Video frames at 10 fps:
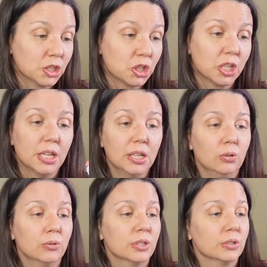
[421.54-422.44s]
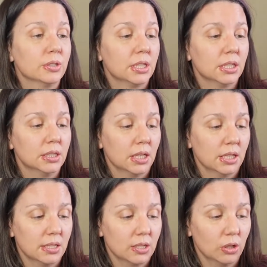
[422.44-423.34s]
She also did a
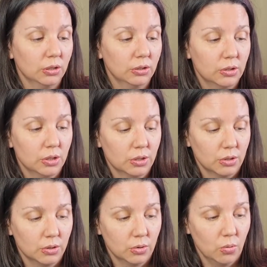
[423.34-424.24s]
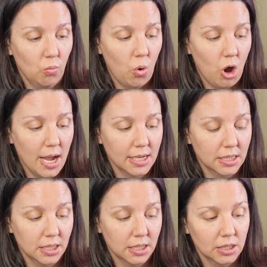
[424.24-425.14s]
solid
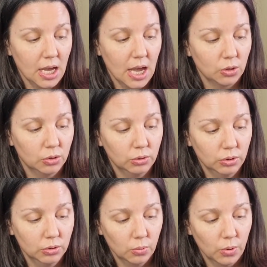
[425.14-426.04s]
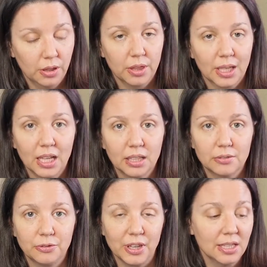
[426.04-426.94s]
white tail with the
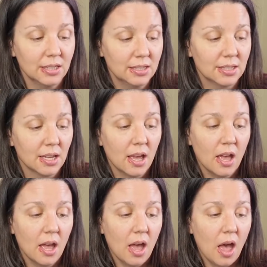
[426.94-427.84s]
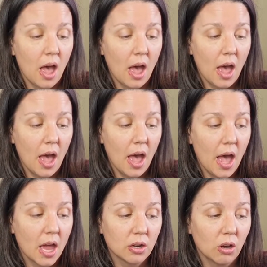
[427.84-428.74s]
coloured fins
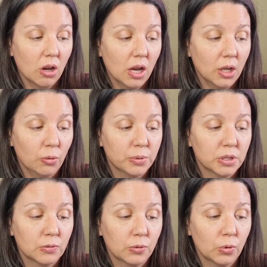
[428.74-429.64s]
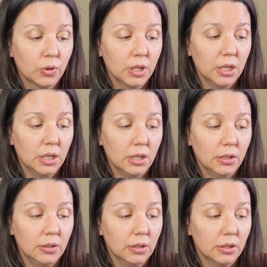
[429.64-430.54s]
and I opted for
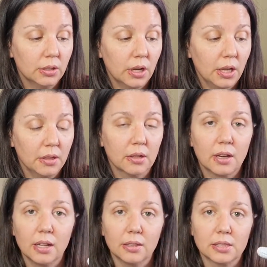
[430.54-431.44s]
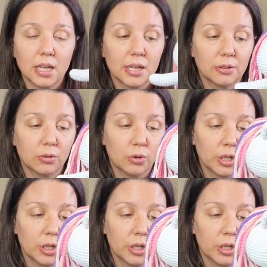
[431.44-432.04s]
the other coloured tail or